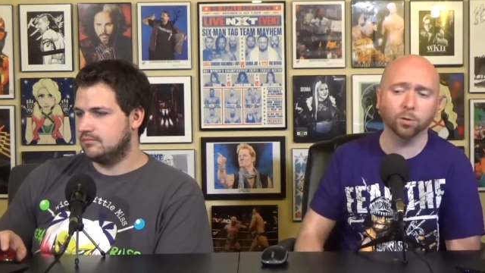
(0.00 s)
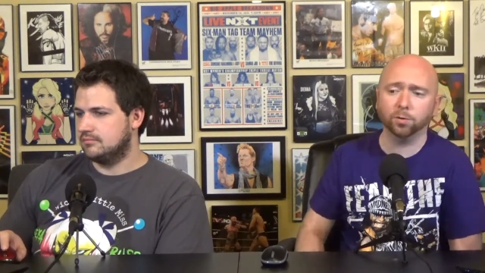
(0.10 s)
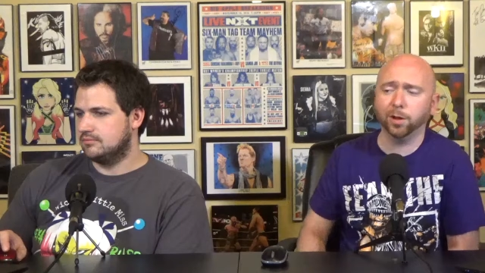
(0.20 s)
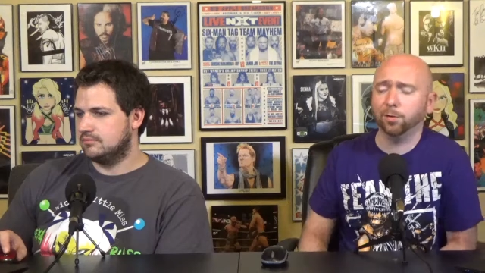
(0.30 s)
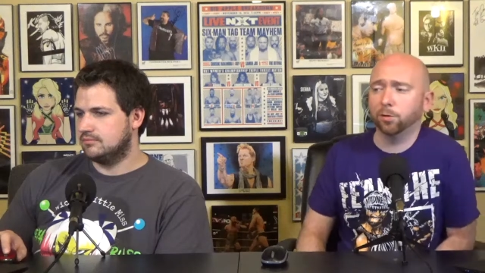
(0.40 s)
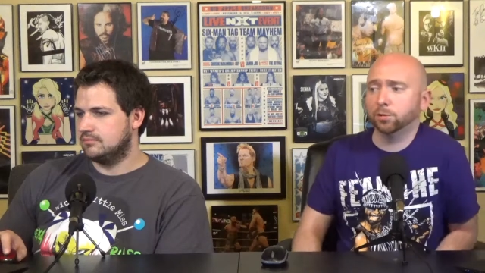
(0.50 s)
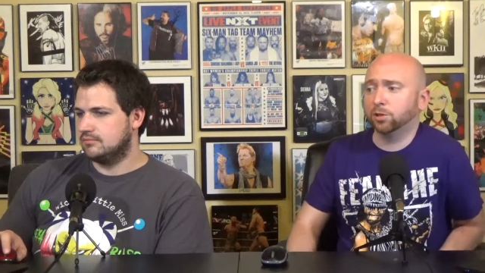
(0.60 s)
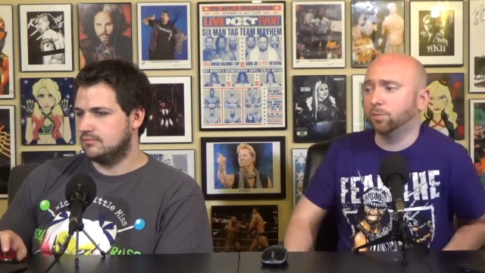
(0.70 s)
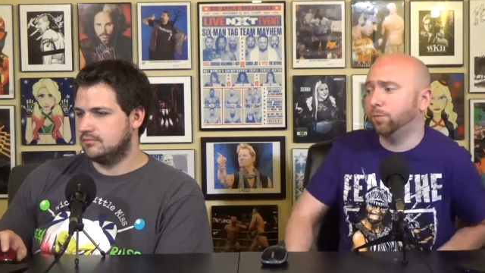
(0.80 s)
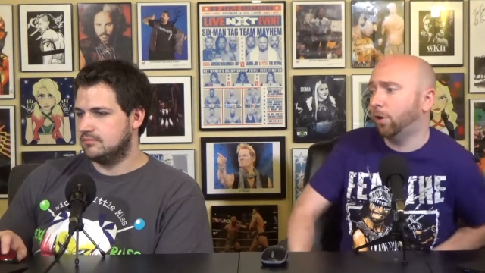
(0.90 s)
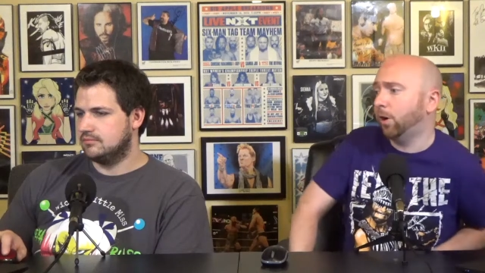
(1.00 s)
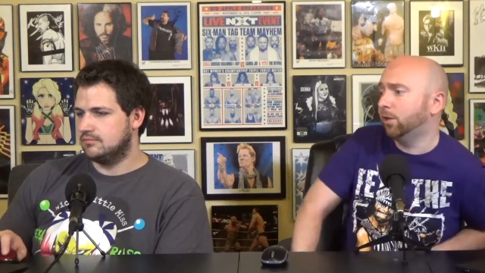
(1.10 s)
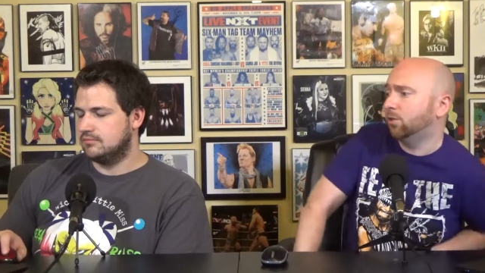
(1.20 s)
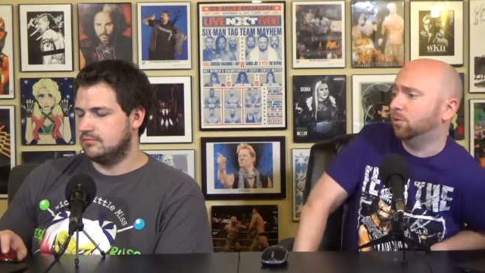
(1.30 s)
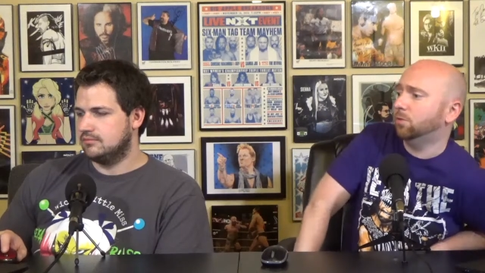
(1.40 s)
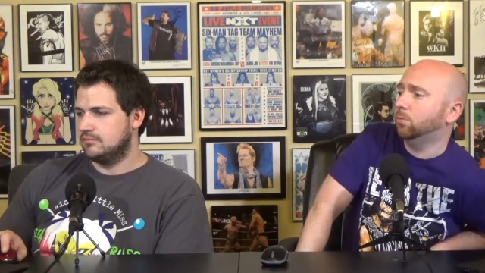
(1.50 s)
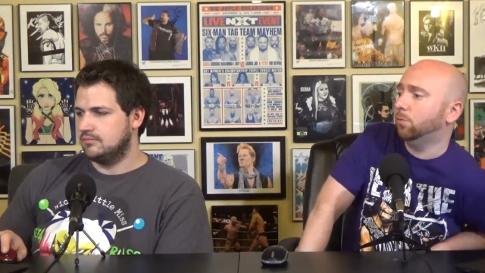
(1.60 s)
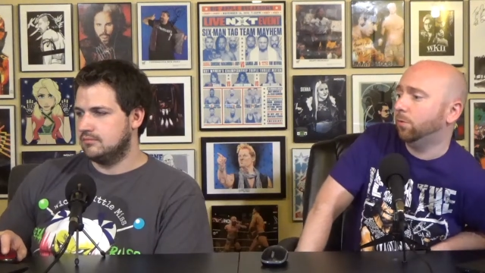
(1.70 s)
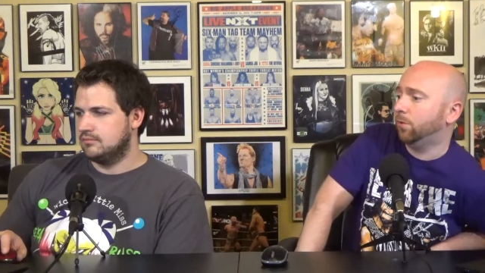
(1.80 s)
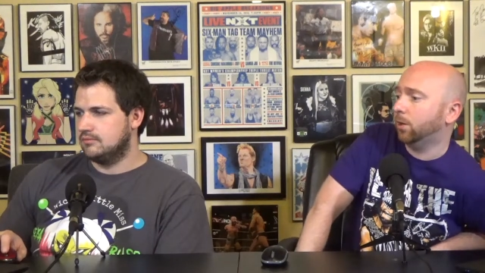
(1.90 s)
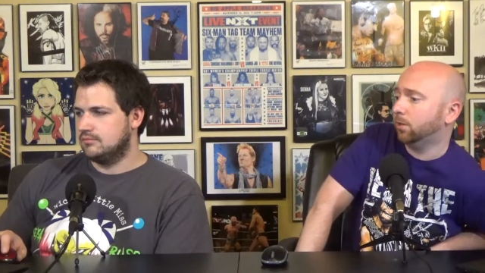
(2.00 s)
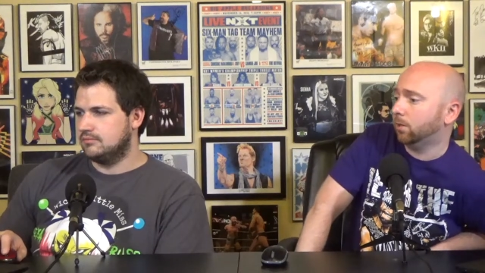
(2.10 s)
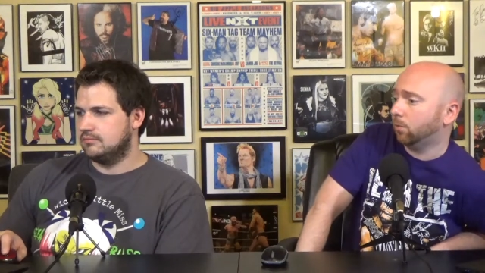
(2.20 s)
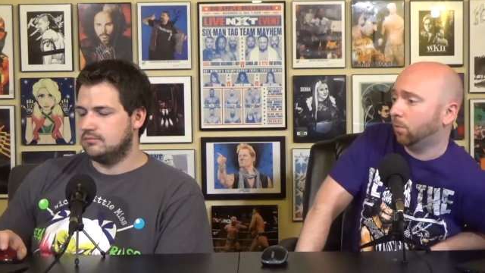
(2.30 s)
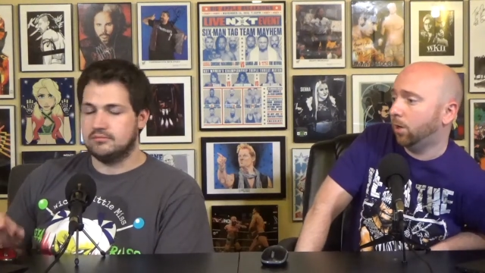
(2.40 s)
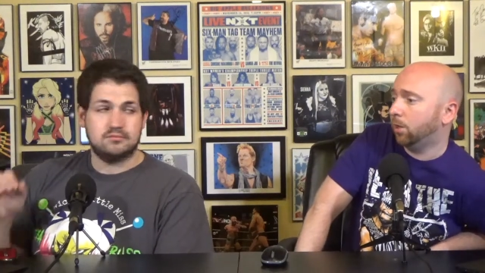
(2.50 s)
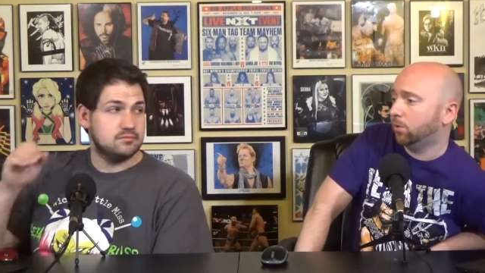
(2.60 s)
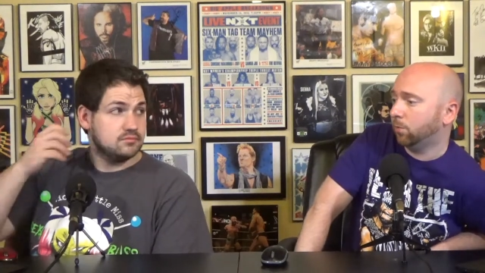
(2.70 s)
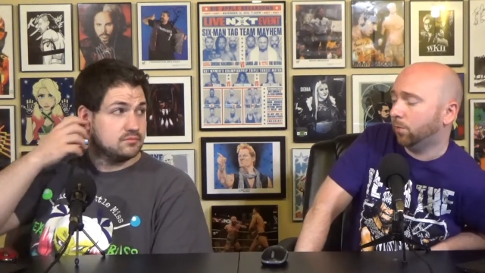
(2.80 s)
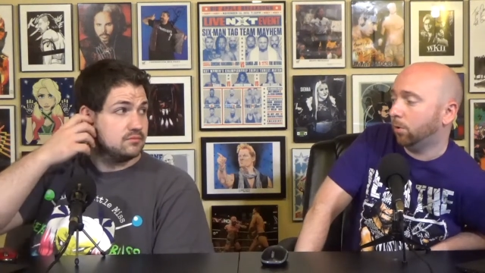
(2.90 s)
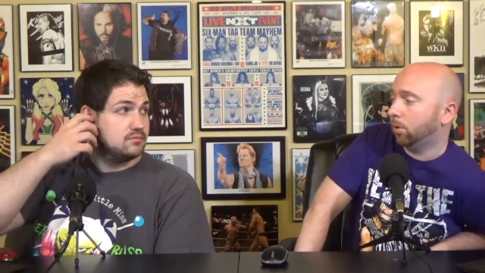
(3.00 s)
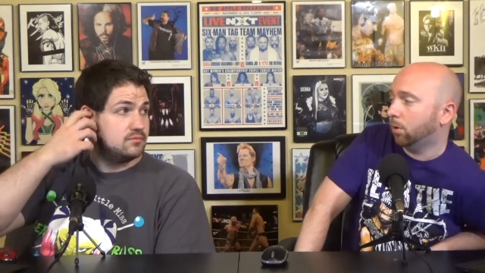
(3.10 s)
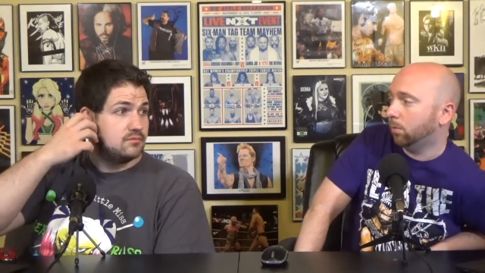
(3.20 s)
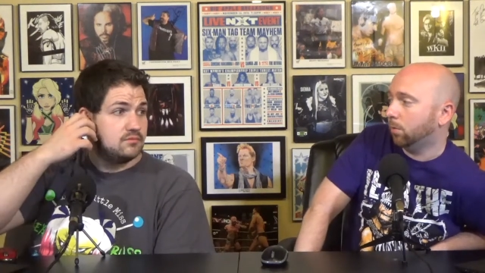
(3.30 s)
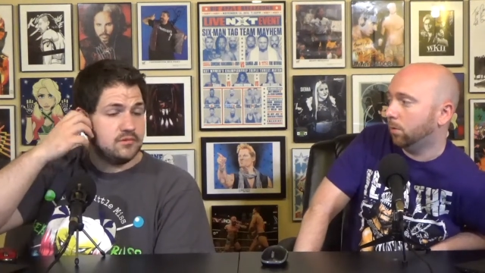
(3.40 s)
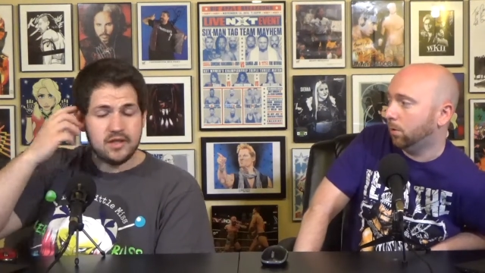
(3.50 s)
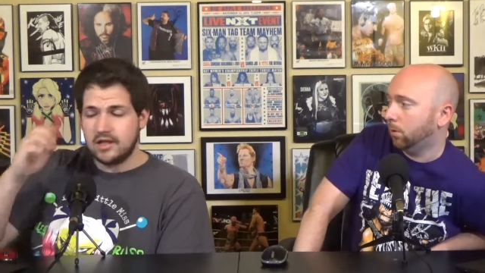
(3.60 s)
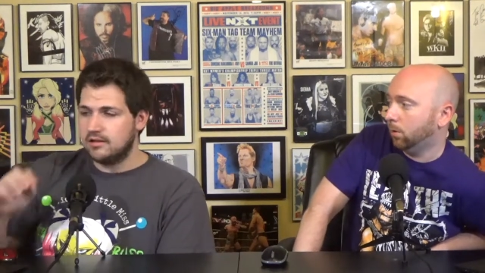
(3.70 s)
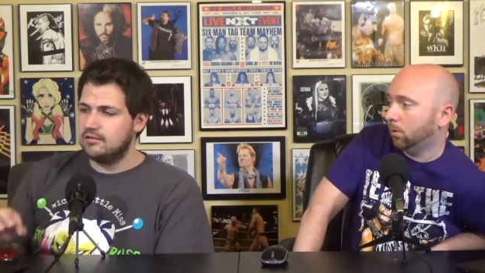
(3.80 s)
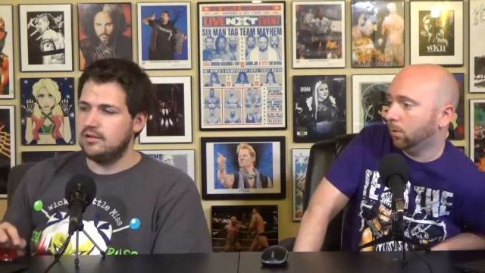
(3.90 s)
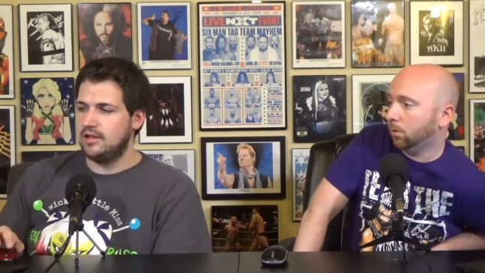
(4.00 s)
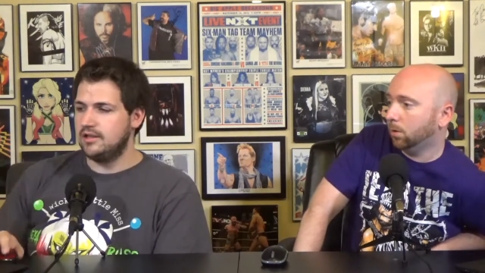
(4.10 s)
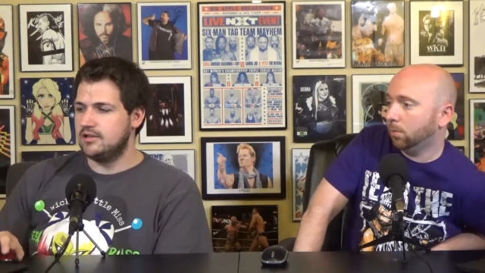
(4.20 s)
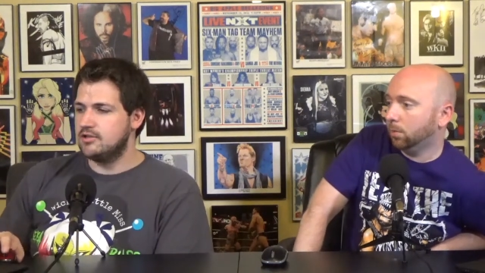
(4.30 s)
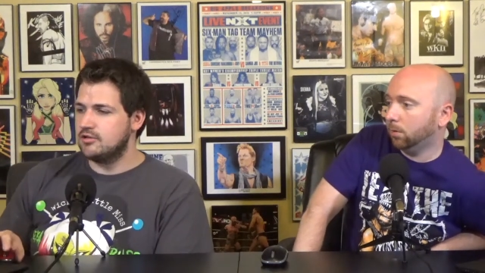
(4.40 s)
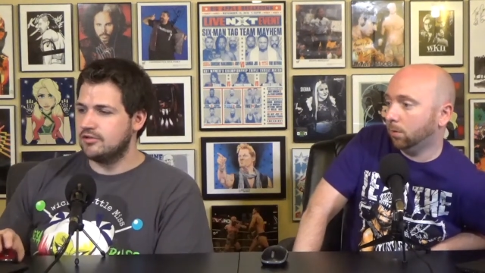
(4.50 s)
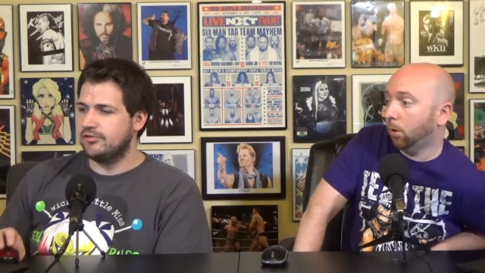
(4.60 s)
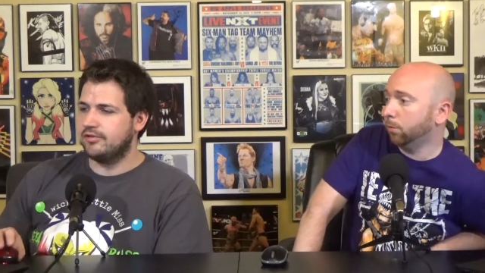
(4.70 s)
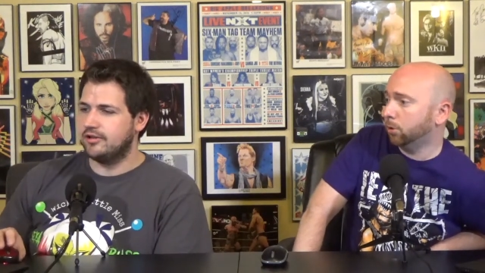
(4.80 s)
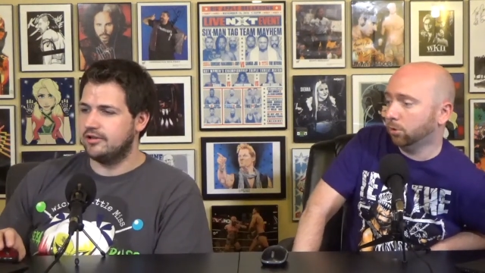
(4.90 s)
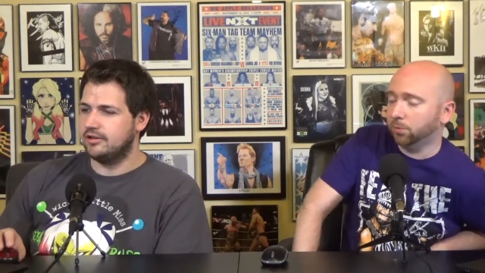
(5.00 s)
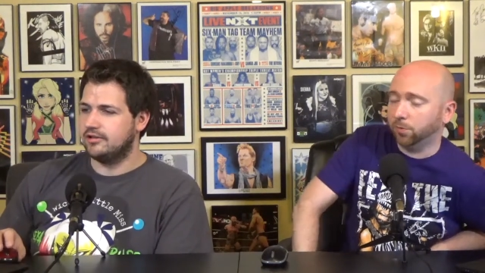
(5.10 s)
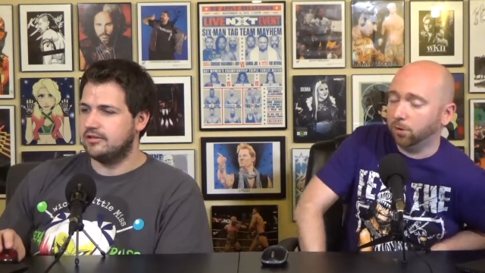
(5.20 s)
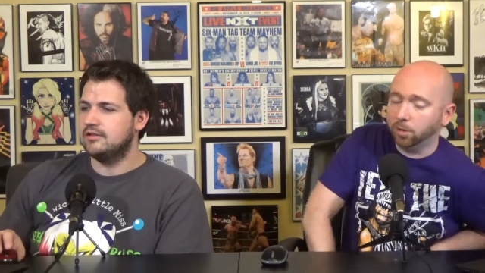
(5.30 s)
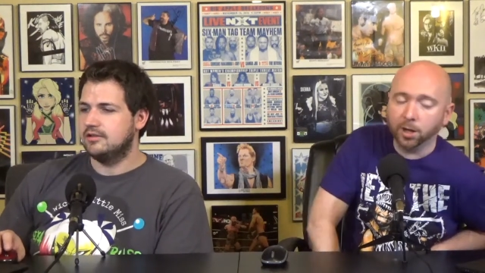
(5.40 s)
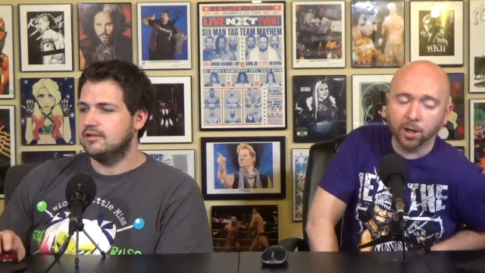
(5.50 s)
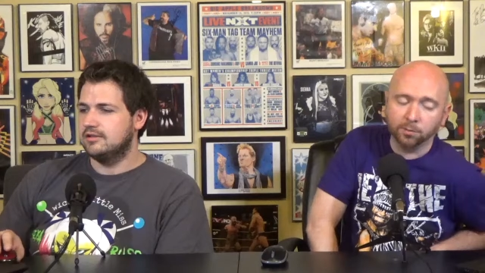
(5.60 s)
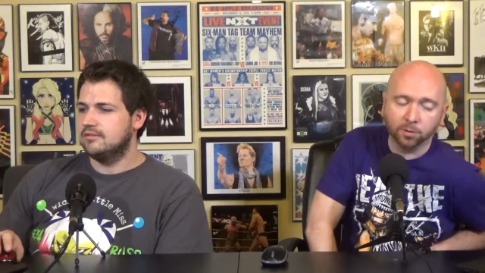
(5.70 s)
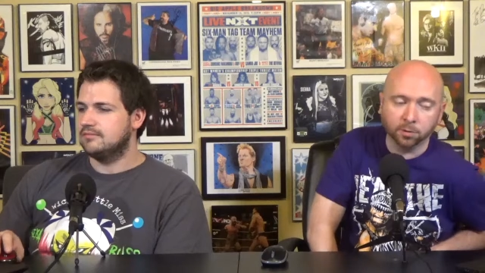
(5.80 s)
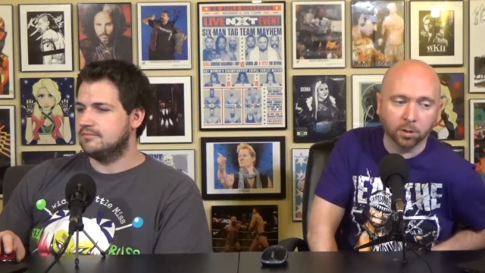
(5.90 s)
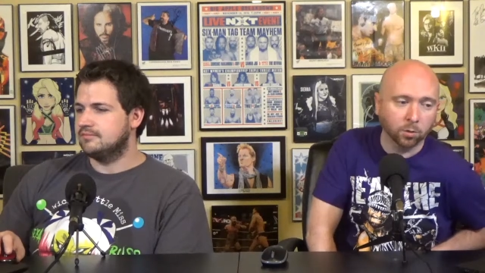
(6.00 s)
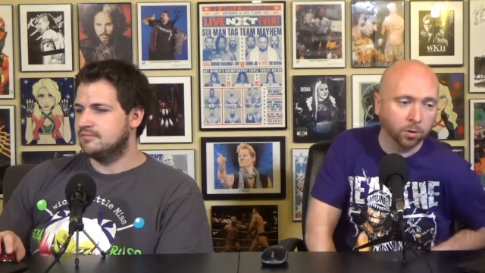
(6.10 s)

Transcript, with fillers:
Speaker 1: not not a real surprise due to the fact that the ratings were very good. Yeah, and I the shows. Oh, the show's good. very yeah. I finally